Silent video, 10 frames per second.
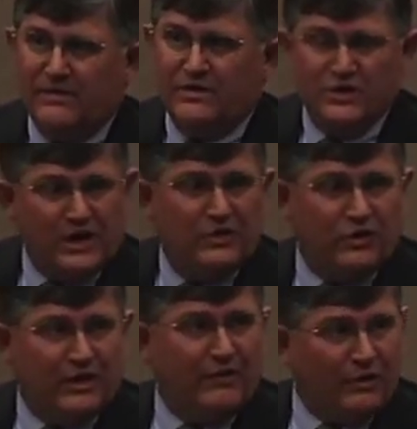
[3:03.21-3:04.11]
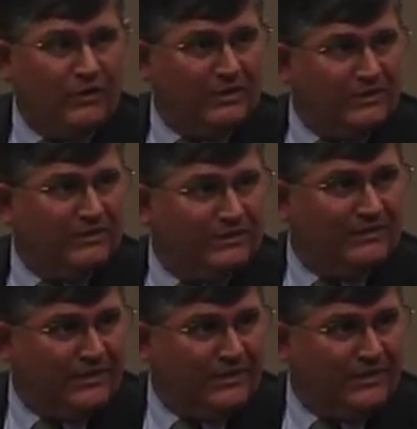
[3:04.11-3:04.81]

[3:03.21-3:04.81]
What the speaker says: senior level,